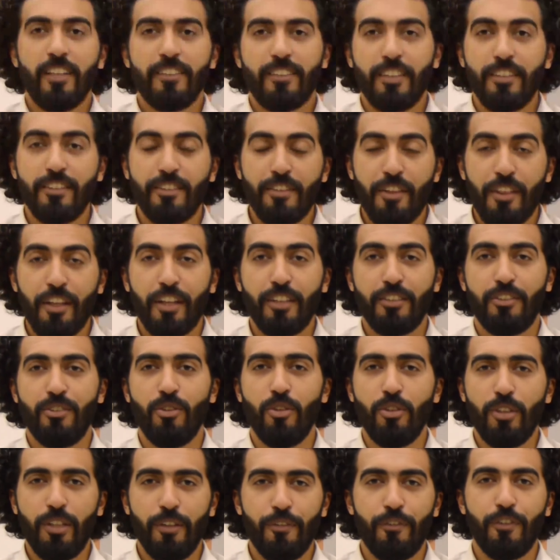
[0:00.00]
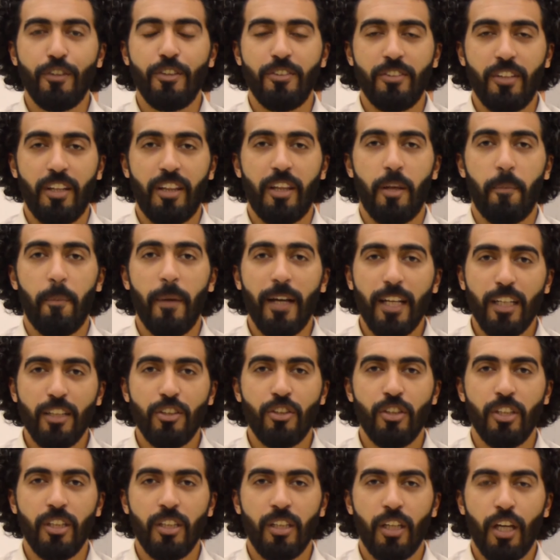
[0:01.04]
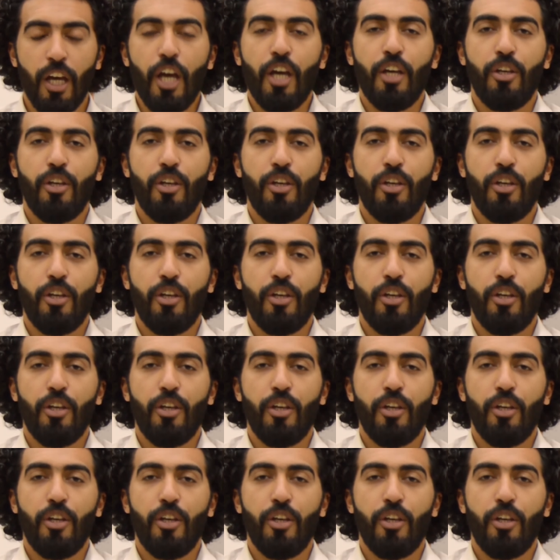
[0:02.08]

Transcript: Since there is no difference in the packaging,